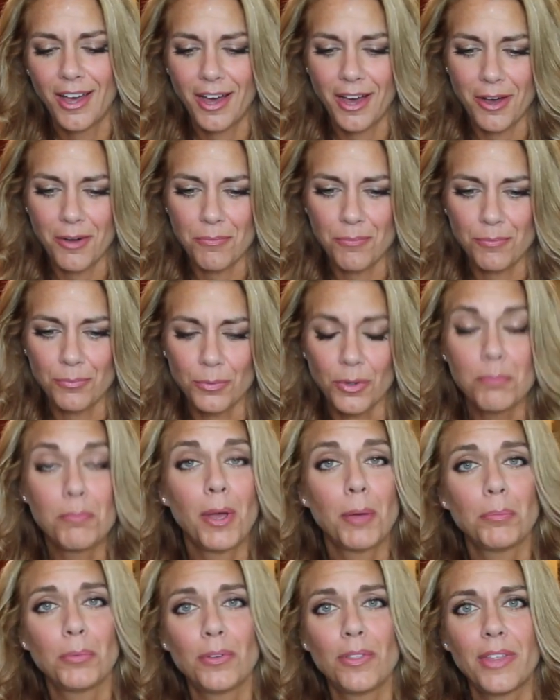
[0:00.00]

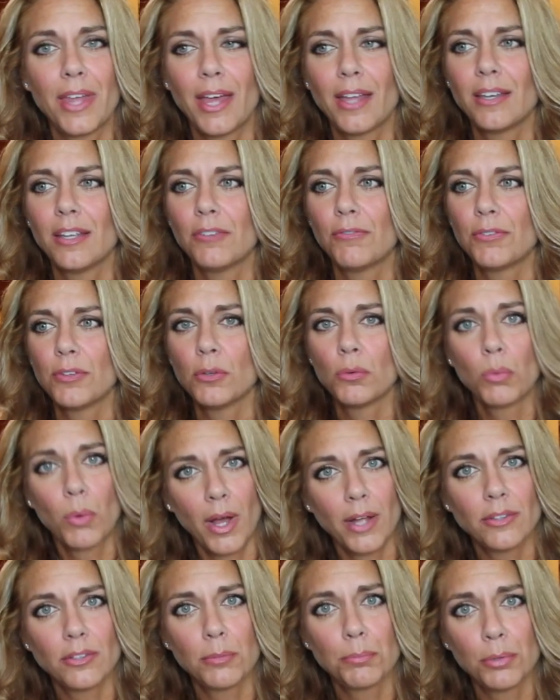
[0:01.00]
Remember that if you
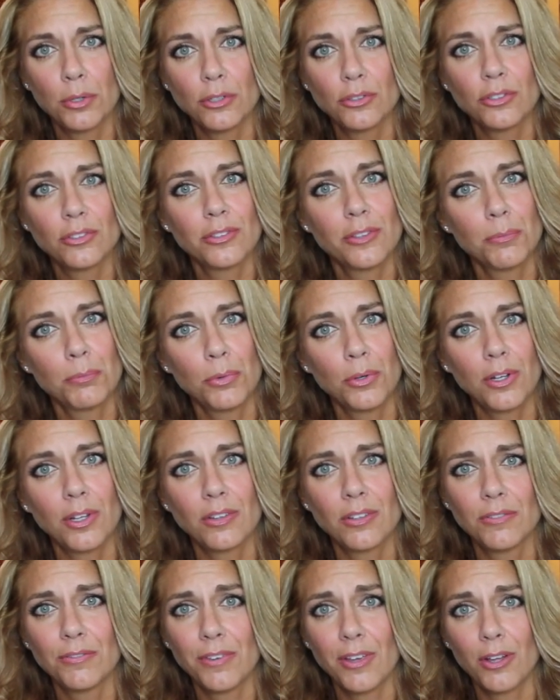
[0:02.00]
want to purchase the book,
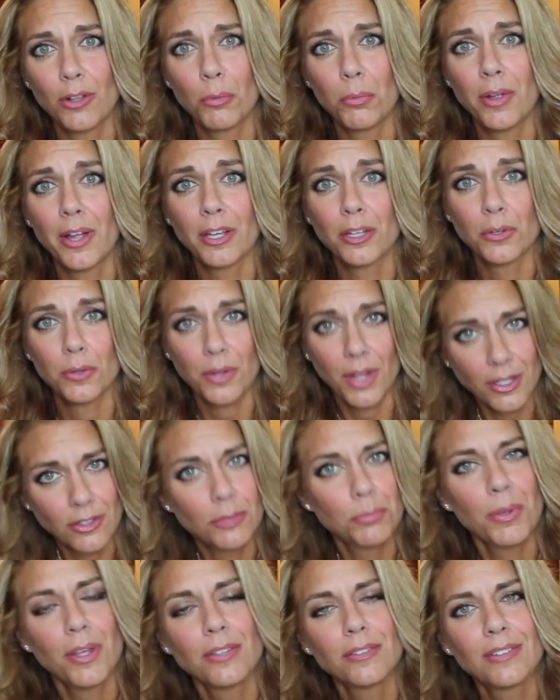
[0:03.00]
it's available on
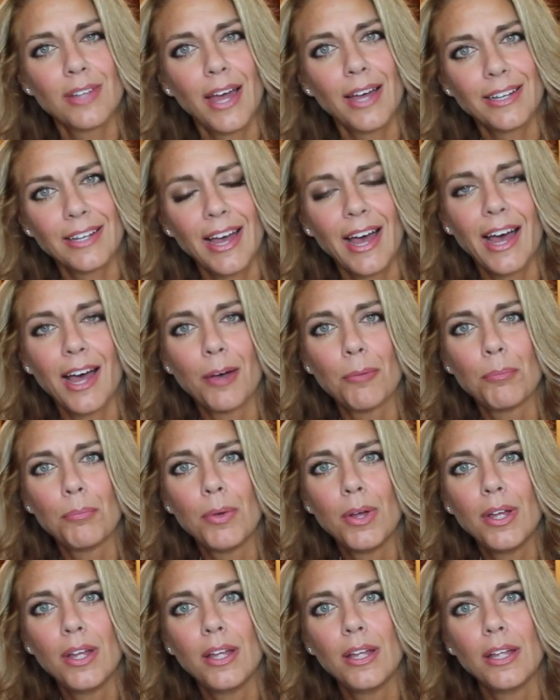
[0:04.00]
createspace.com